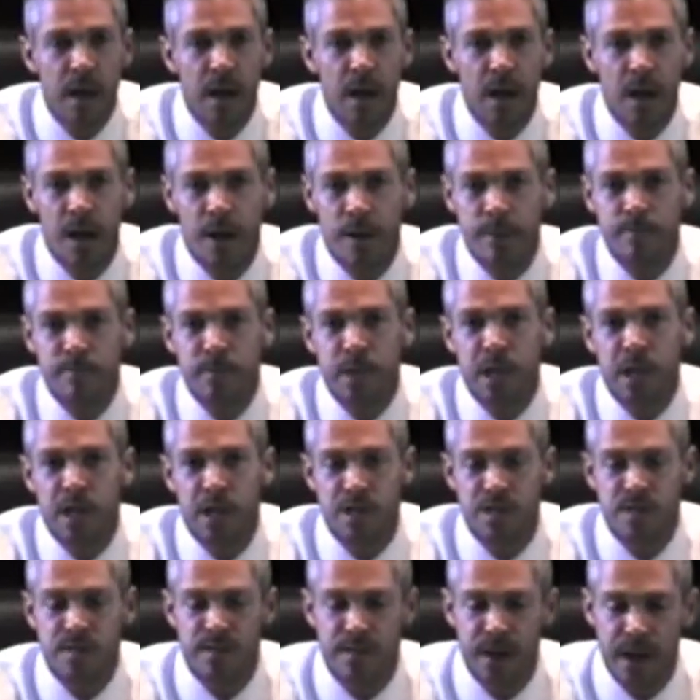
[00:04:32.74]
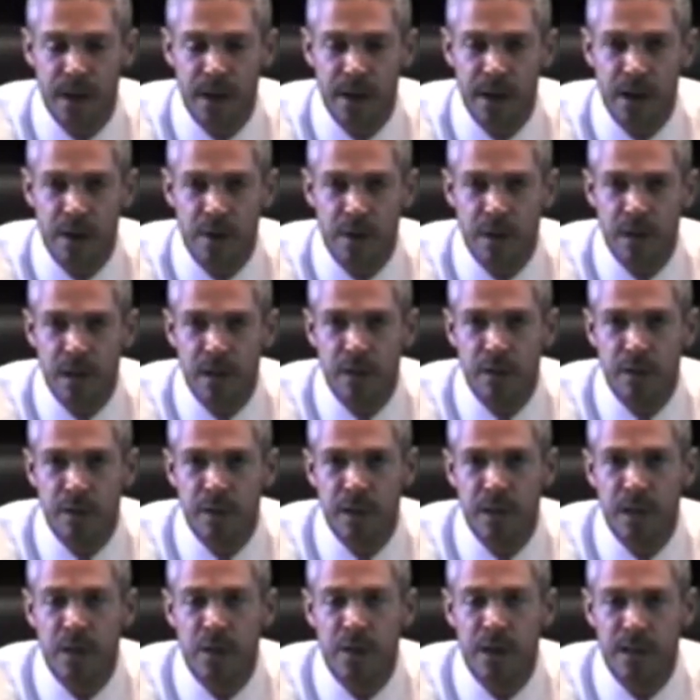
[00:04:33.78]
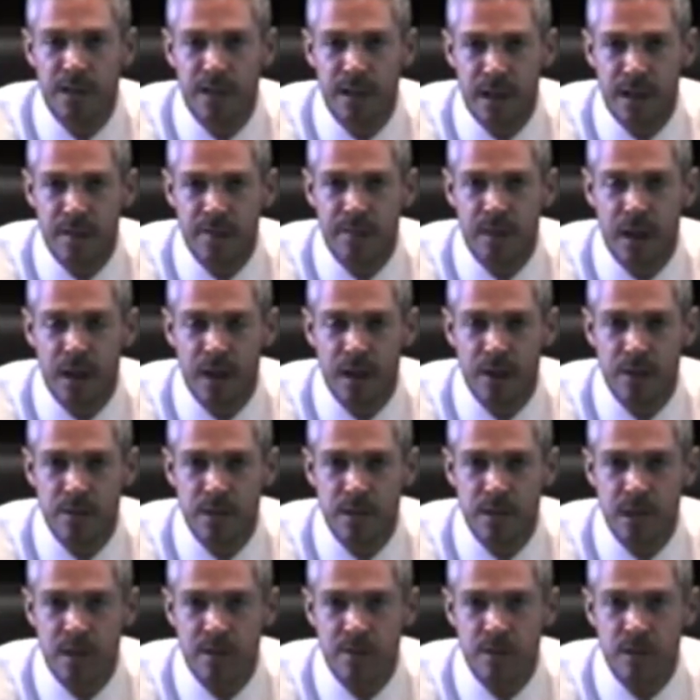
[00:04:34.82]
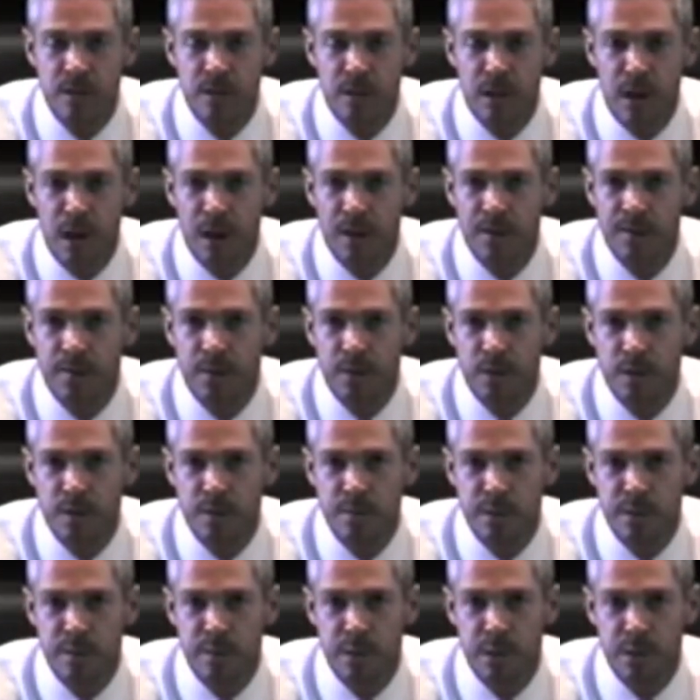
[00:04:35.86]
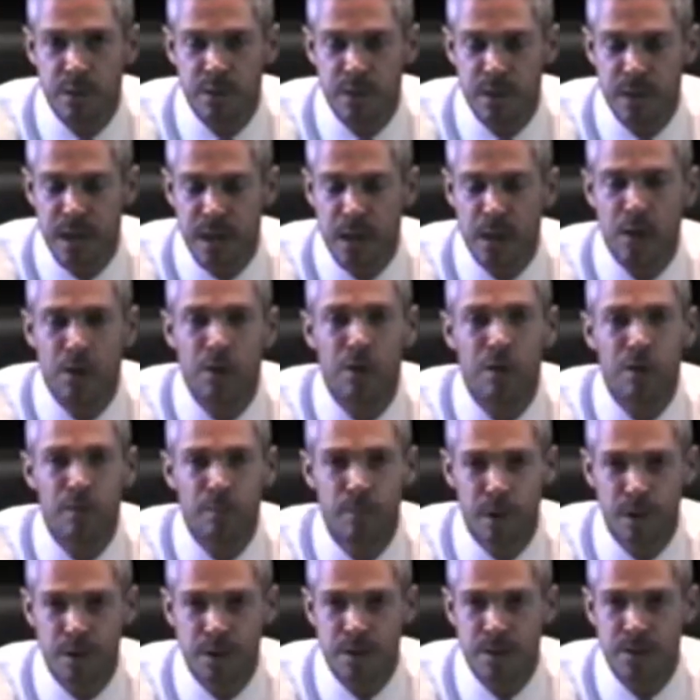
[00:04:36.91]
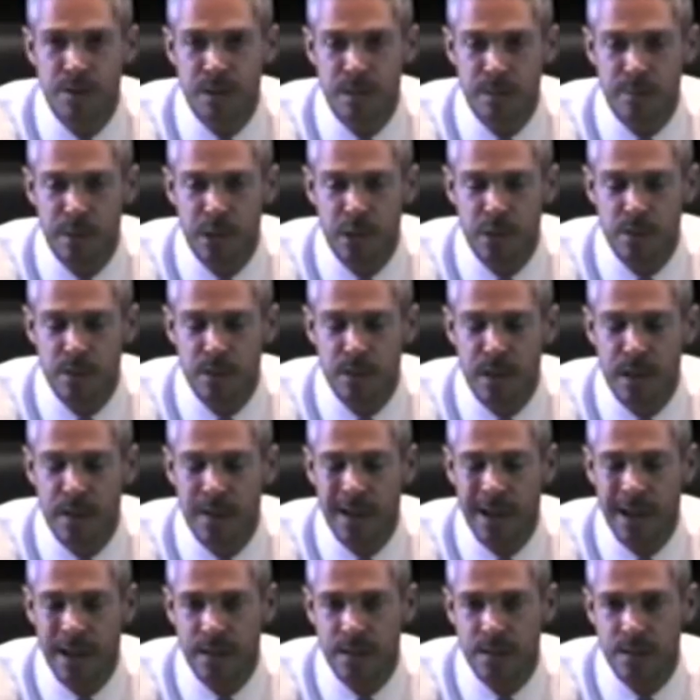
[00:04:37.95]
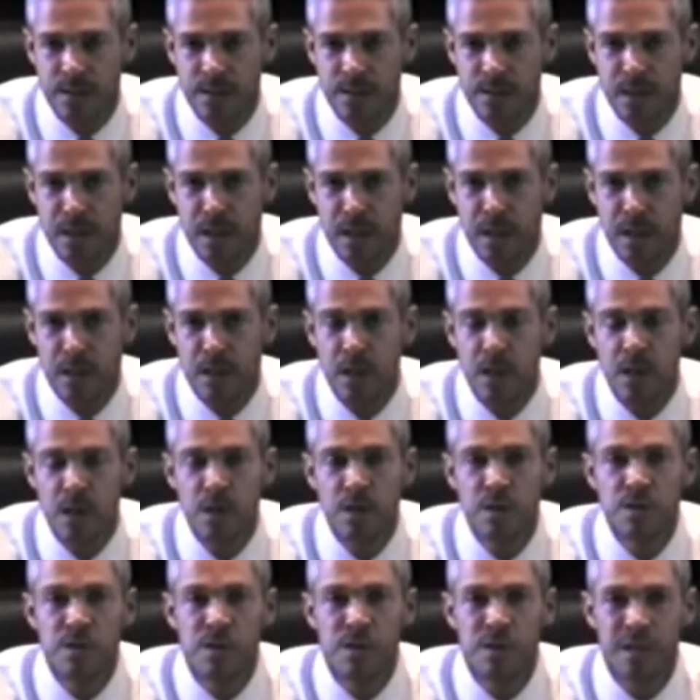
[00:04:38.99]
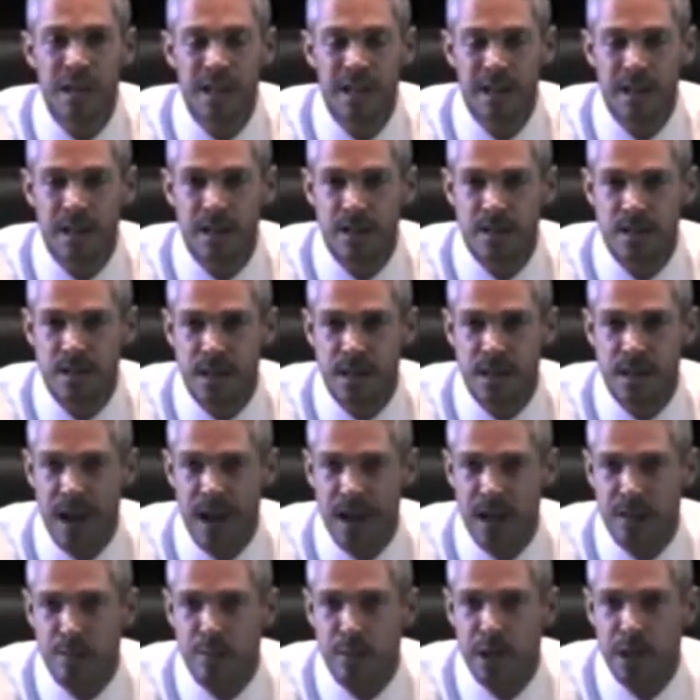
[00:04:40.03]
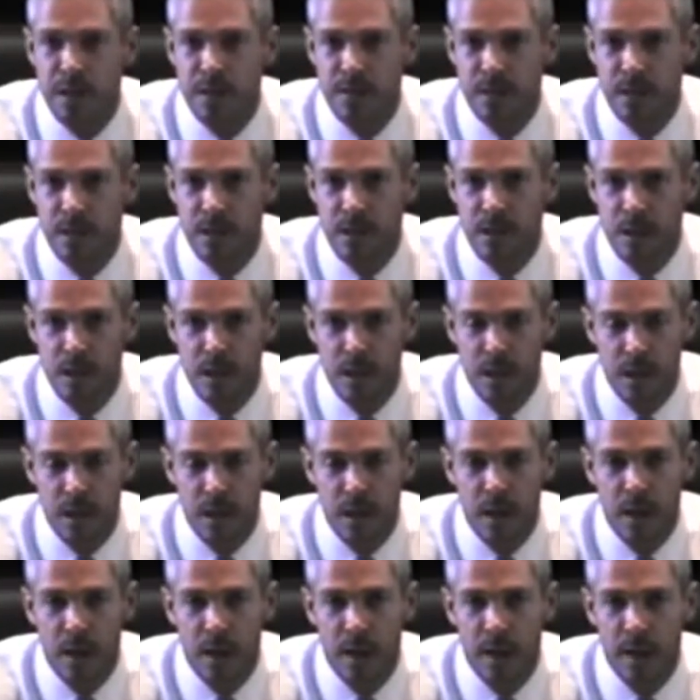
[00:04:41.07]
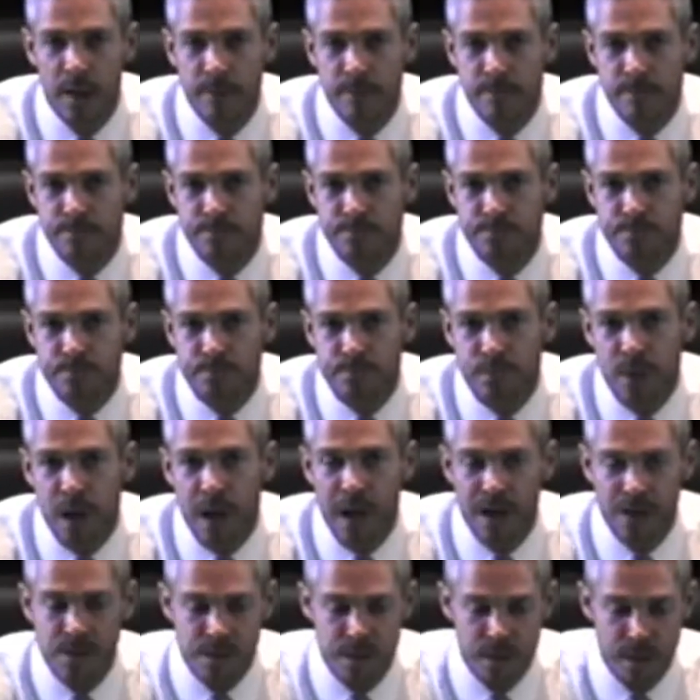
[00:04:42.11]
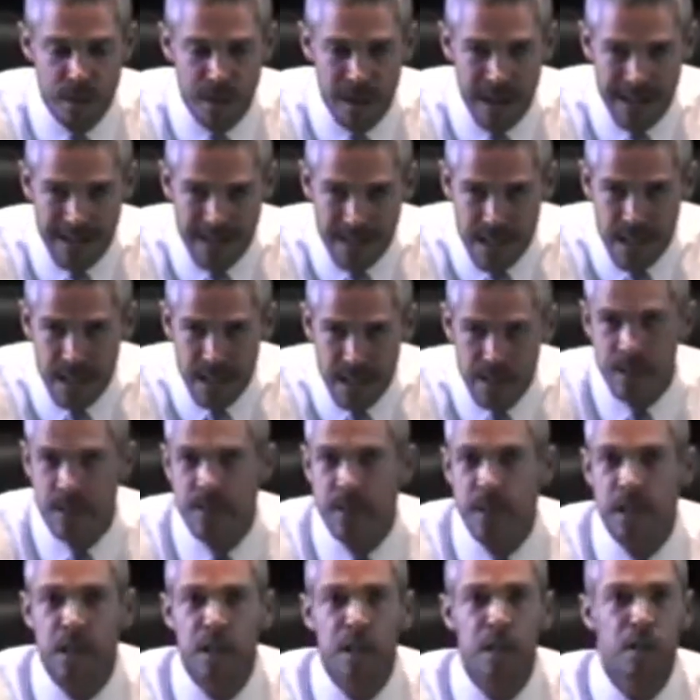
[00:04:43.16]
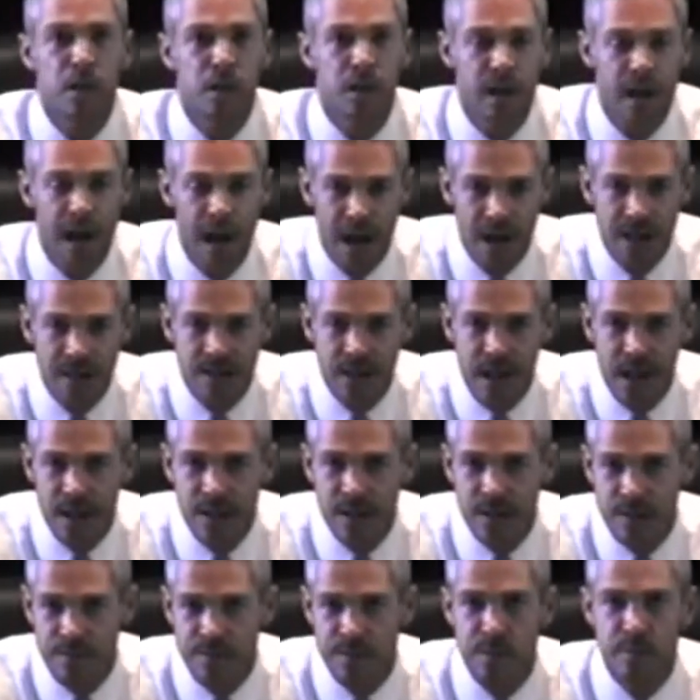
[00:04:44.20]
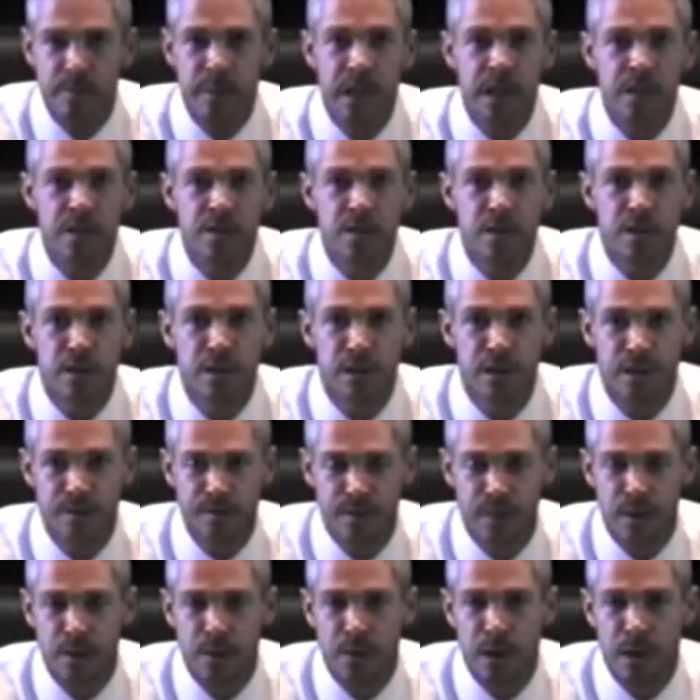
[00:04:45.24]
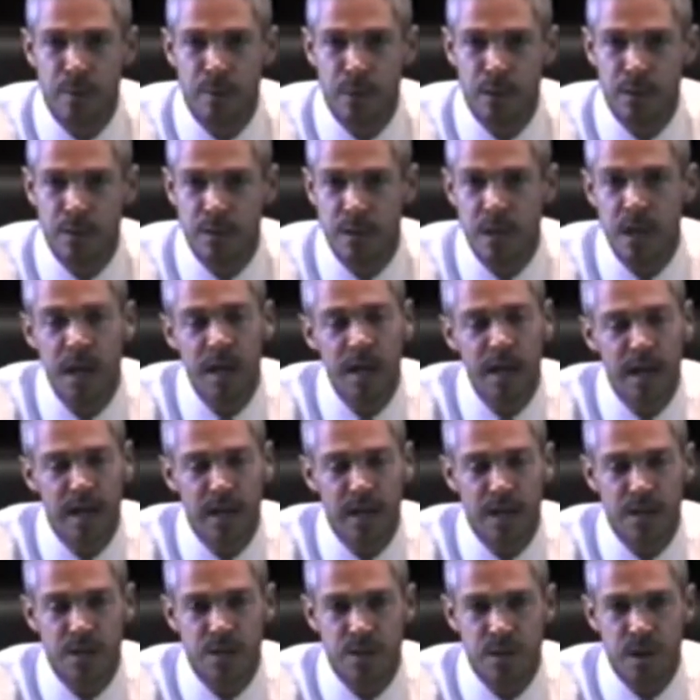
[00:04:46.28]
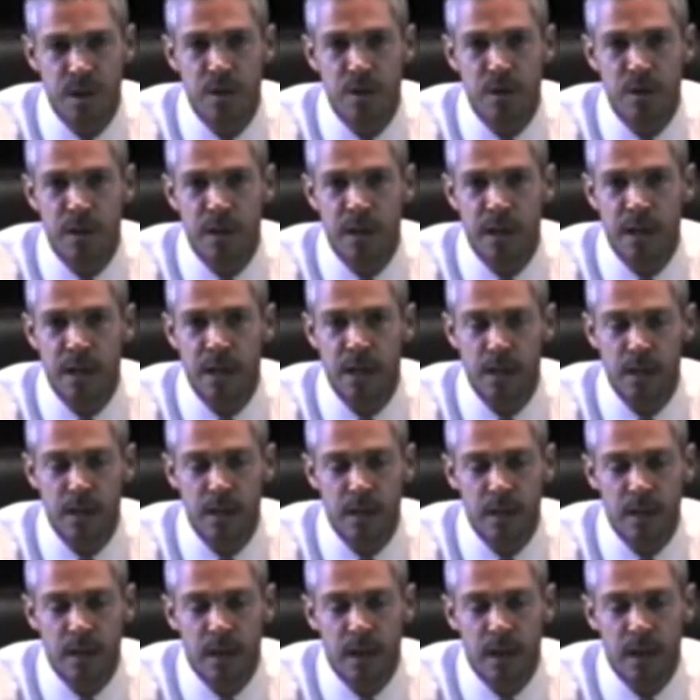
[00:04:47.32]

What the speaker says: and it's very critical that you identify yourselves to law enforcement personnel or emergency personnel at the scene so that it is documented as to your identity, your contact information, your phone numbers, and then certainly